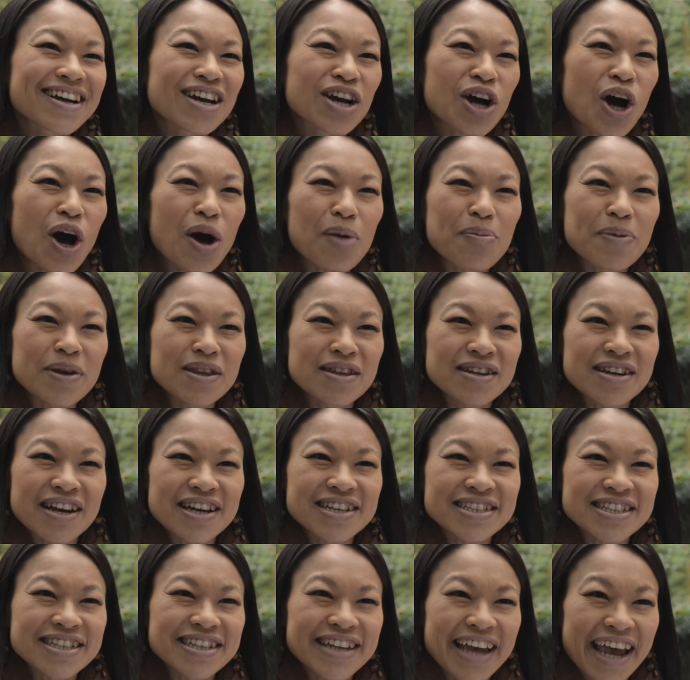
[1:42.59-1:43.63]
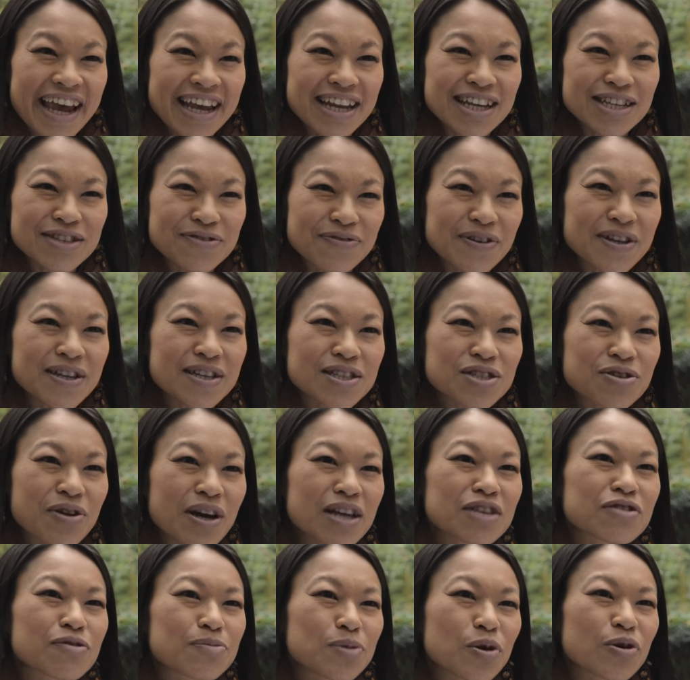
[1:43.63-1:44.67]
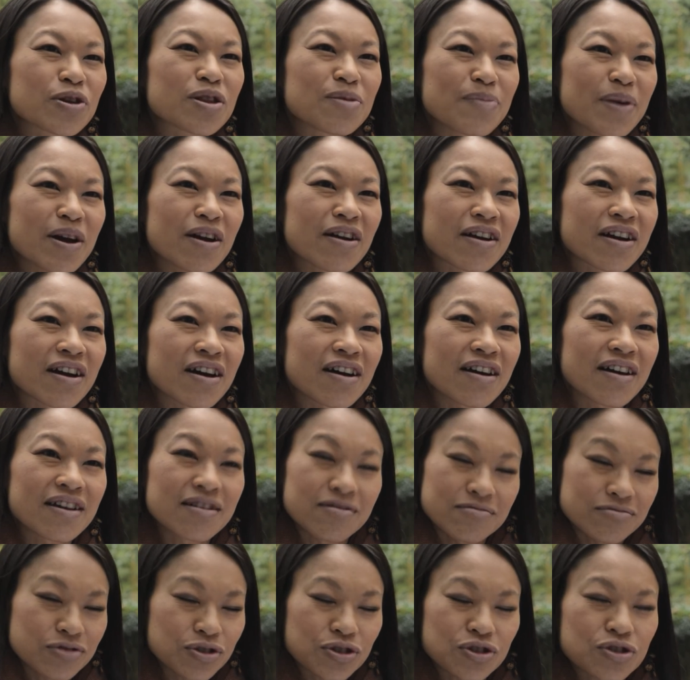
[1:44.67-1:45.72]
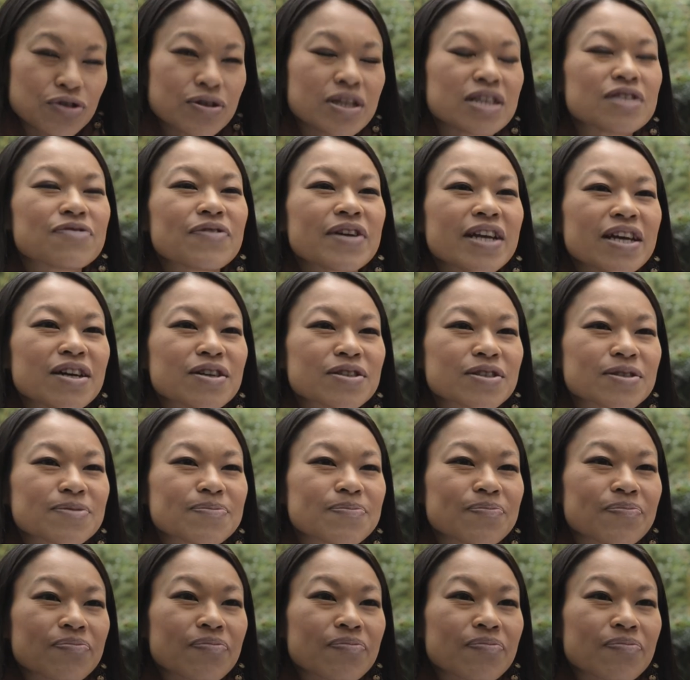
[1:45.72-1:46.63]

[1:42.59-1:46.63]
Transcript: copy the 1980s fitness craze from North America and do these videos.